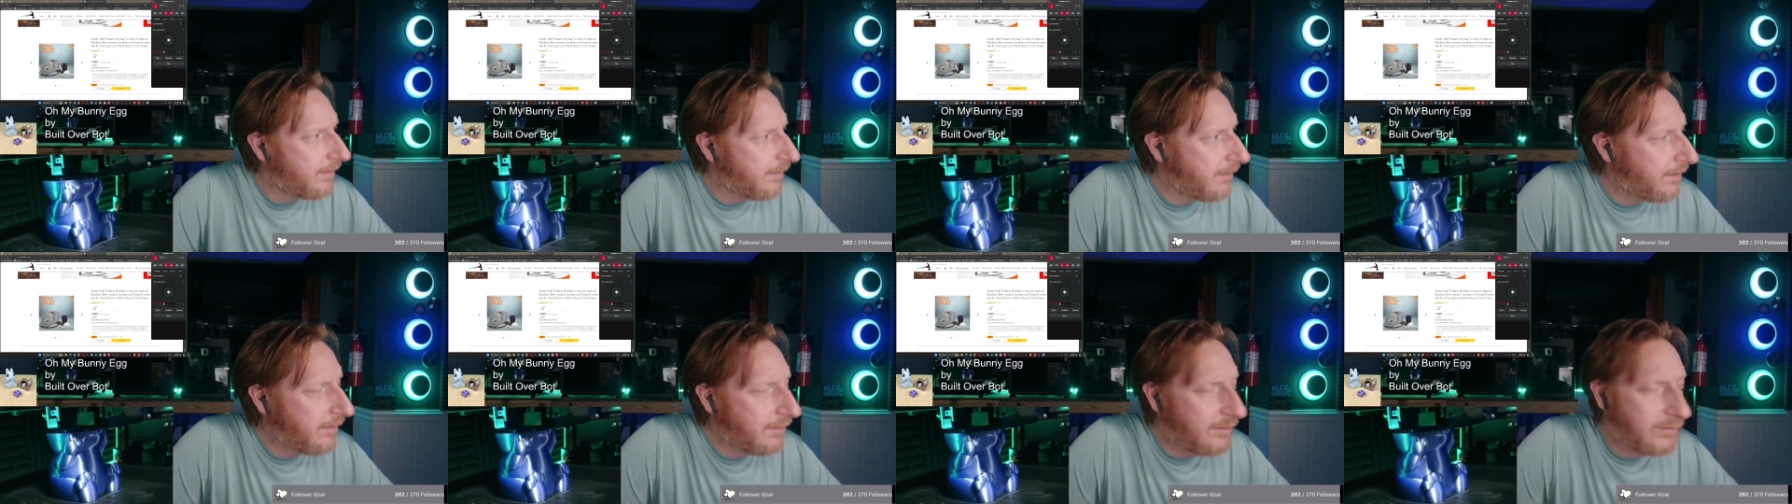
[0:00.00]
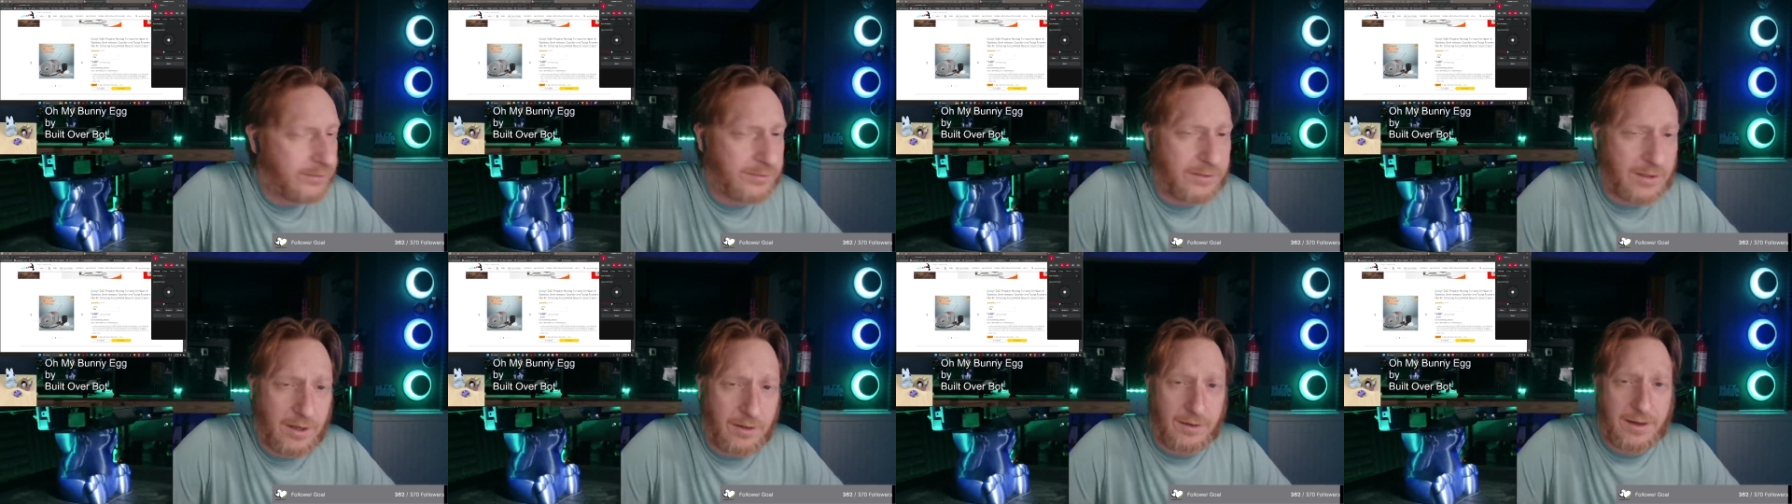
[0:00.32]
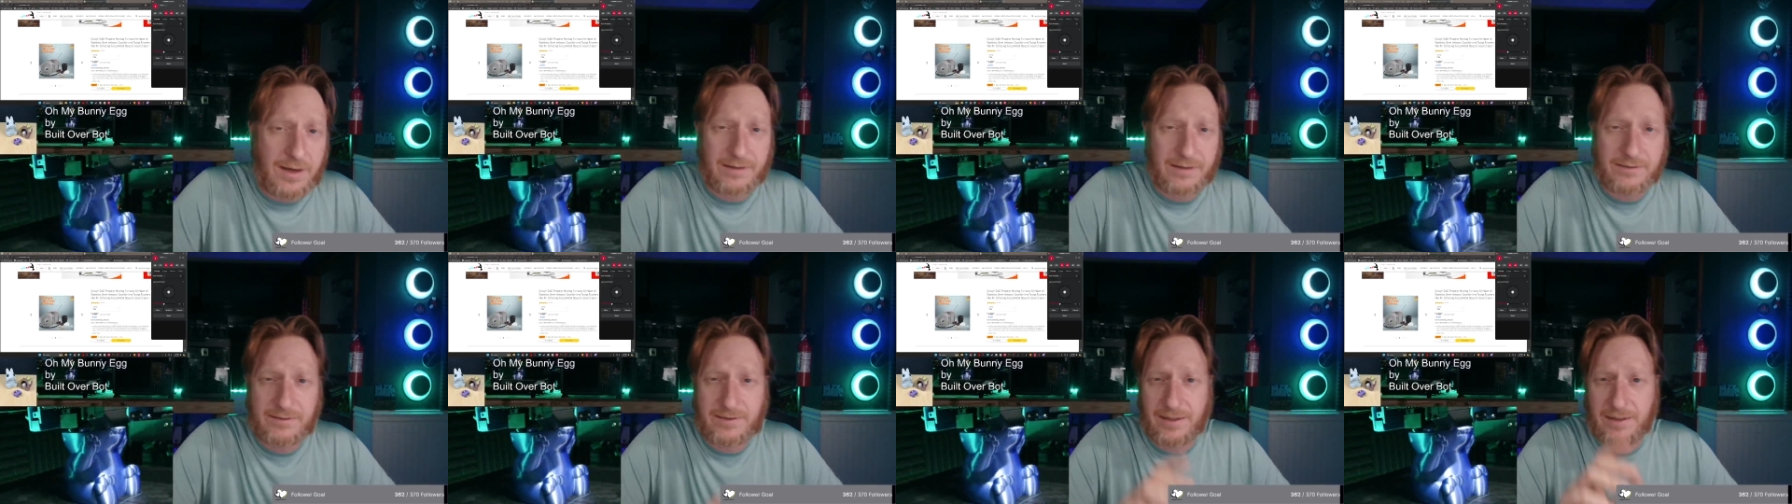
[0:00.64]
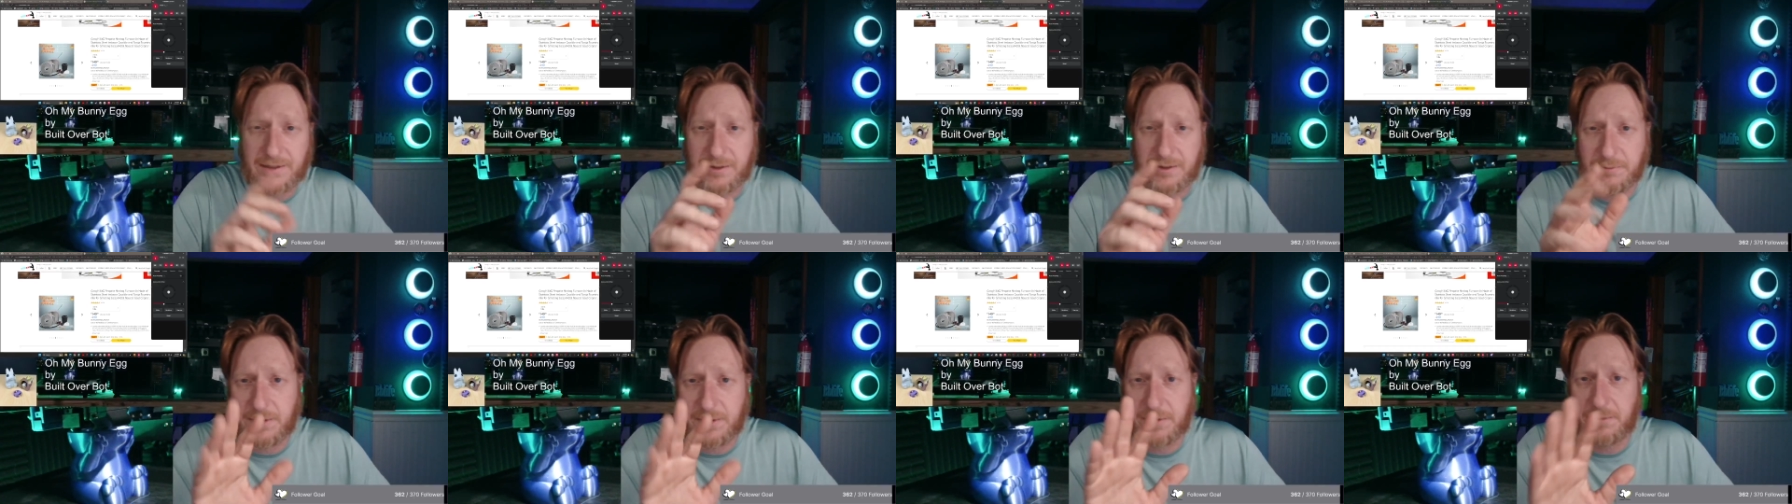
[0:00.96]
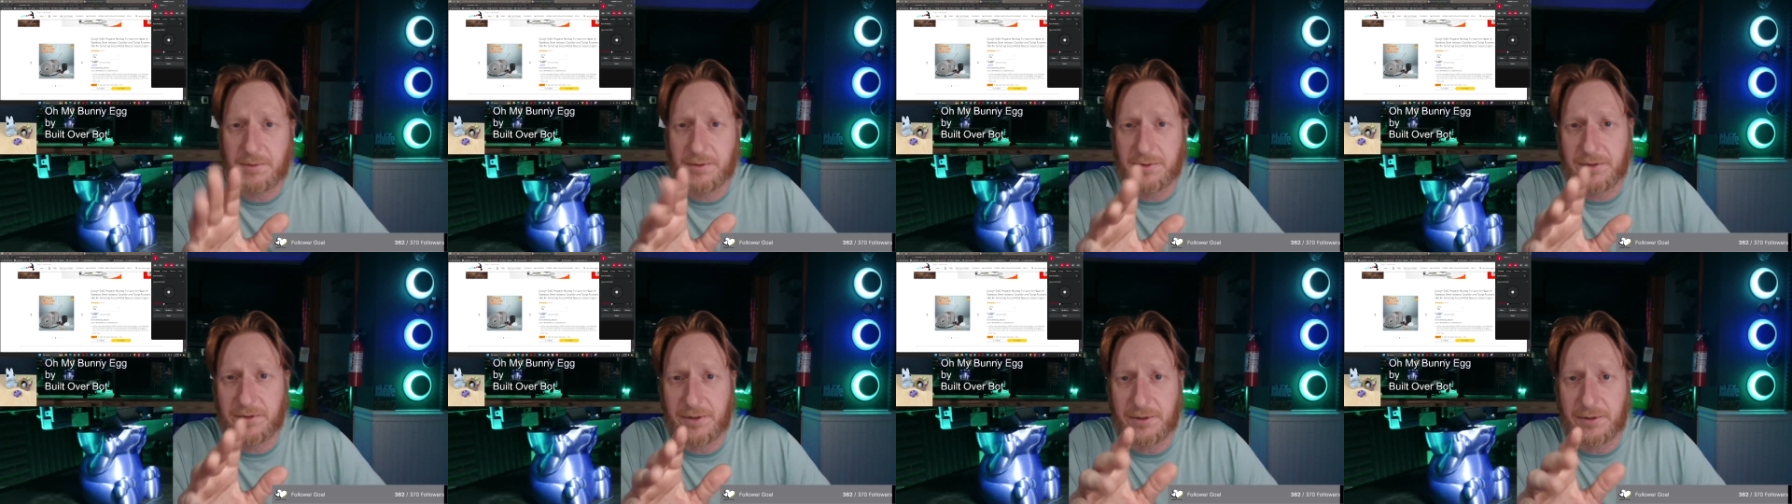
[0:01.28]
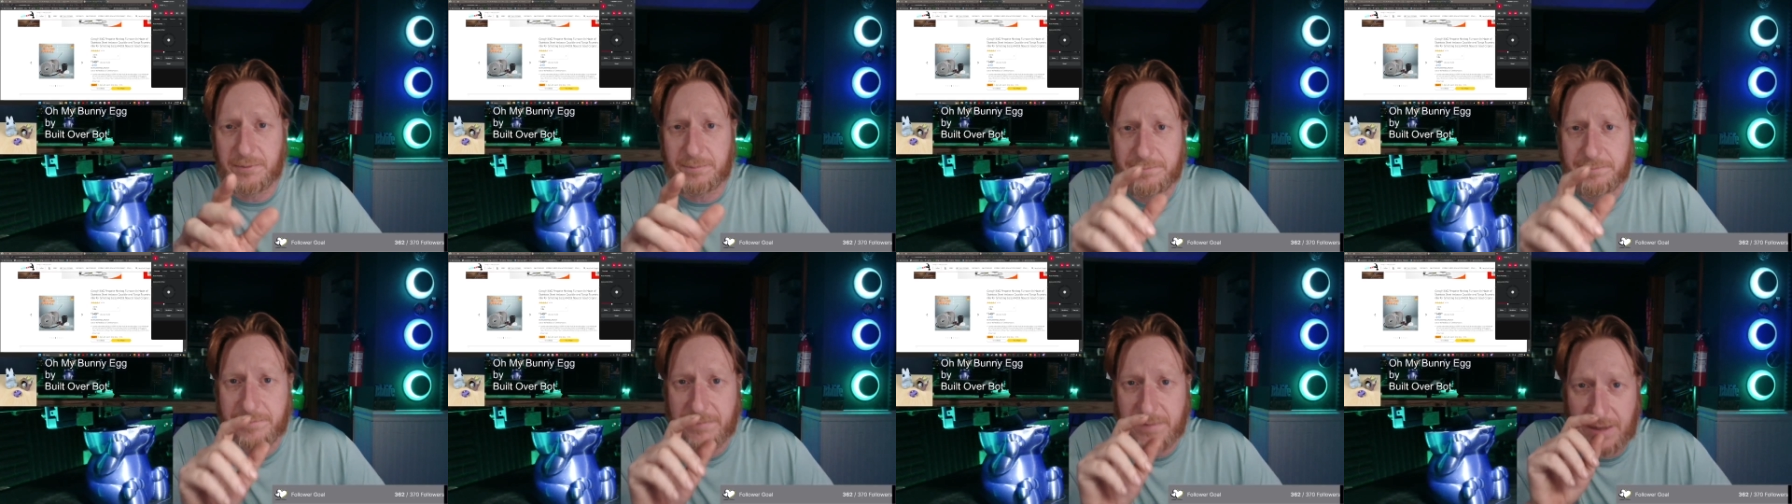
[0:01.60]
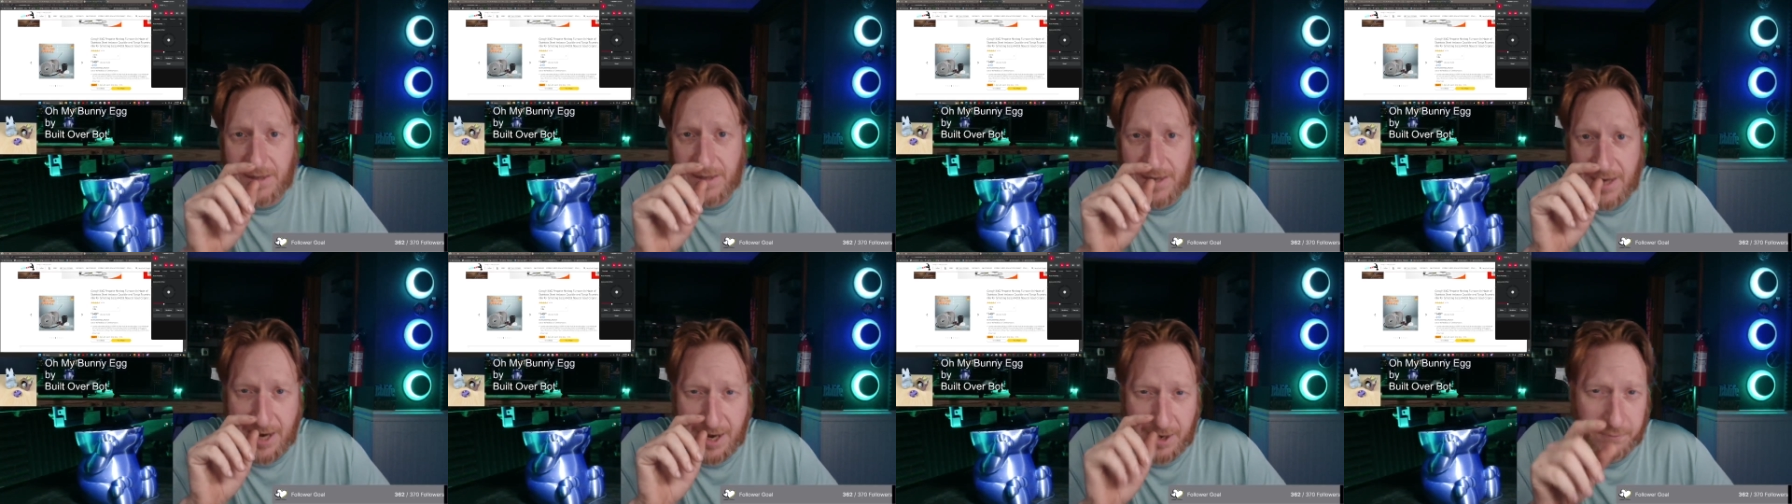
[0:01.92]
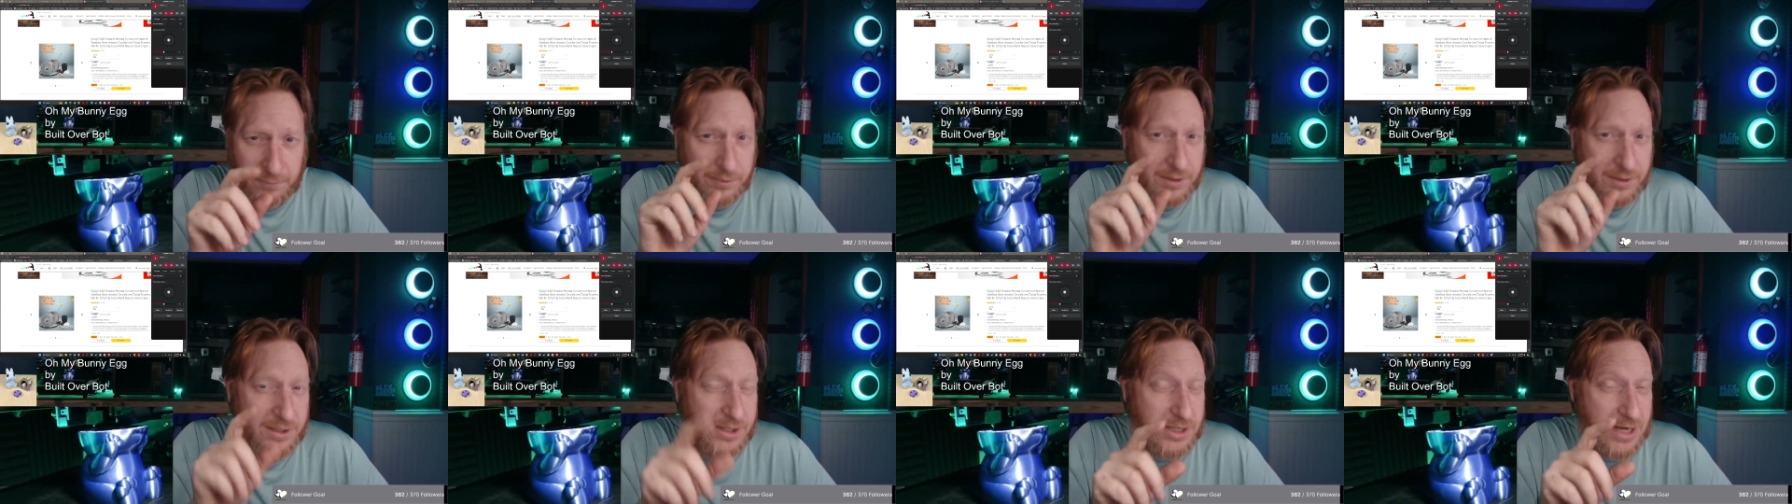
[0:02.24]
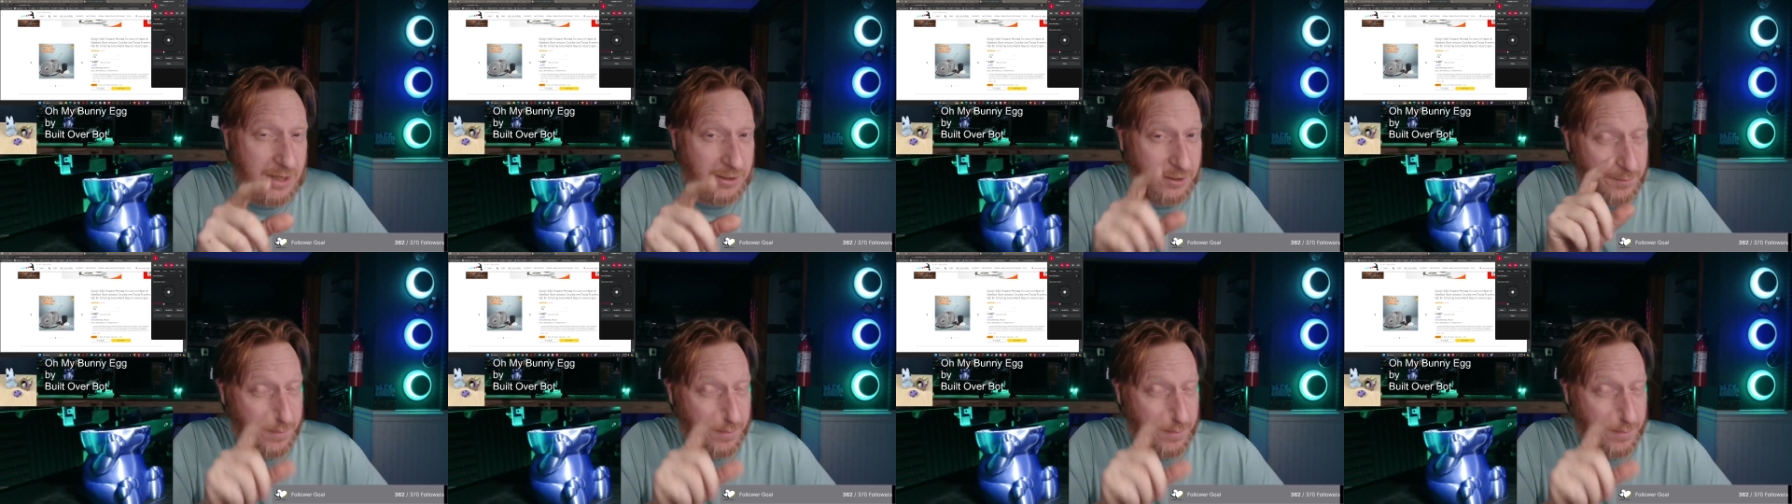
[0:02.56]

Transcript: So I'll tell you what we'll do. I'll reach out